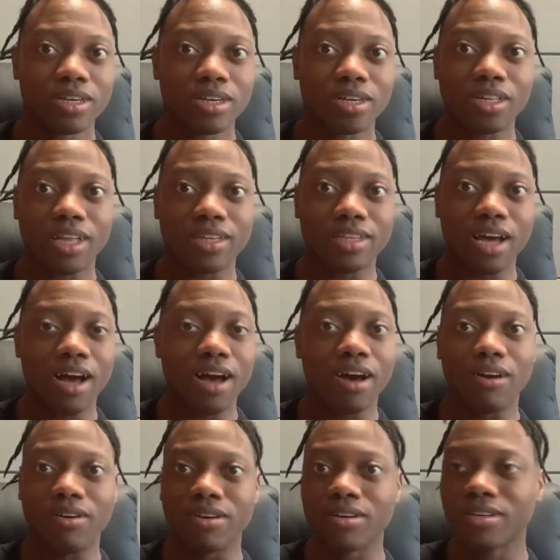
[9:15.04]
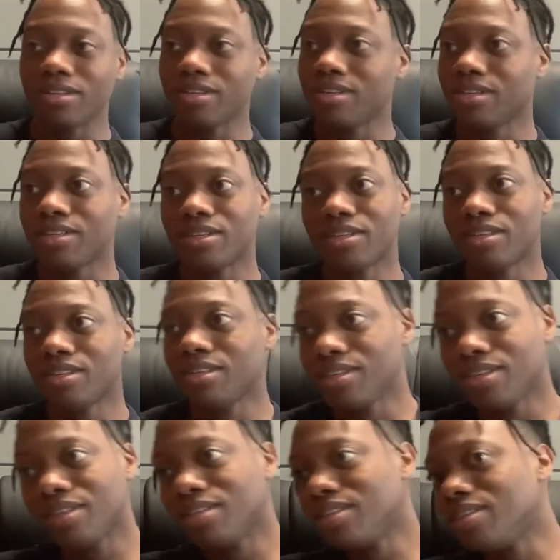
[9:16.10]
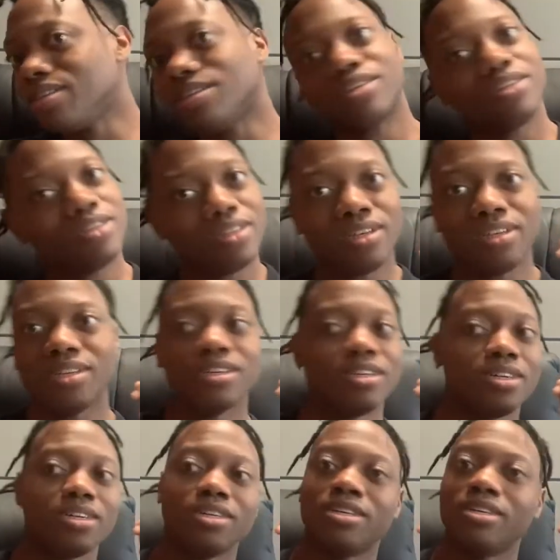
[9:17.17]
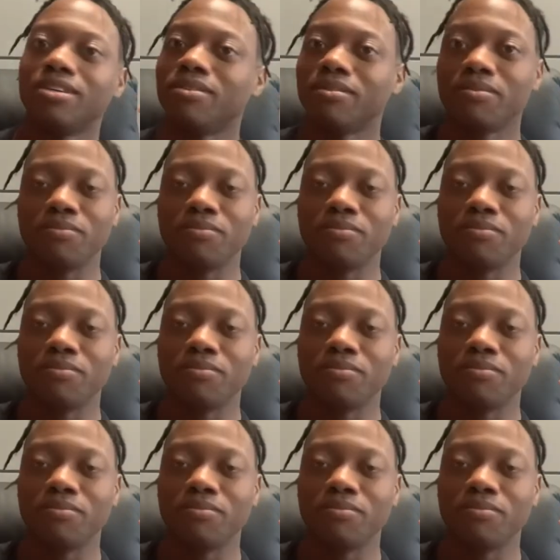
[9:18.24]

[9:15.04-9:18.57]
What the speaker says: This is all bad, guys. It's all bad.